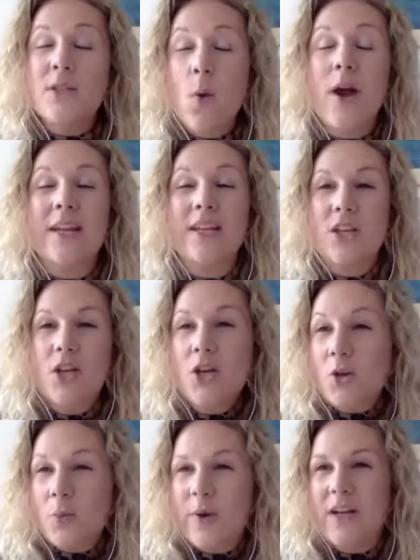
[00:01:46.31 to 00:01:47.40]
I was quite
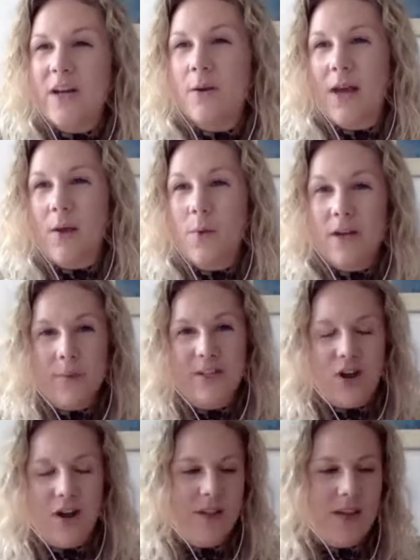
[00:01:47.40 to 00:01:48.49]
new when I
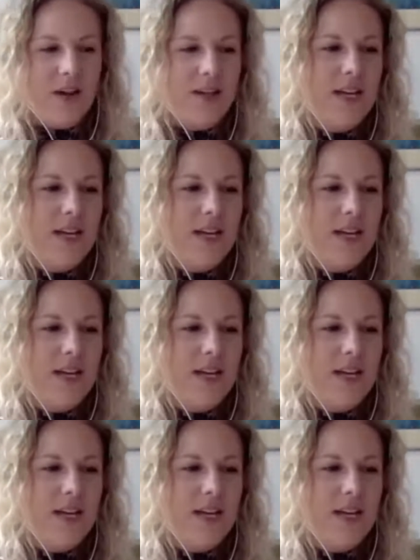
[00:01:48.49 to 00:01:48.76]
went traveling.